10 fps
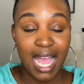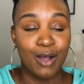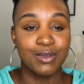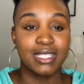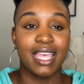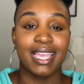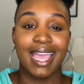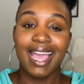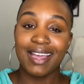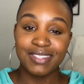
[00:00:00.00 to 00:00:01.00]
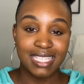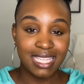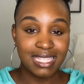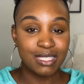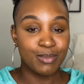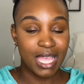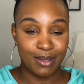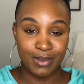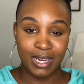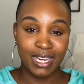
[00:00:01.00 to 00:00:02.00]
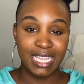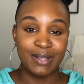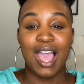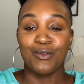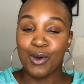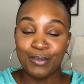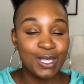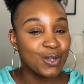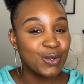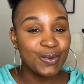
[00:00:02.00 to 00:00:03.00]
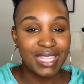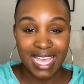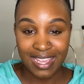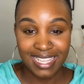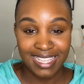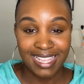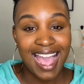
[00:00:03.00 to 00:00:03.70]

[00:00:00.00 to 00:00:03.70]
I was like, I have to get this BlackBerry. I won't be cool without it.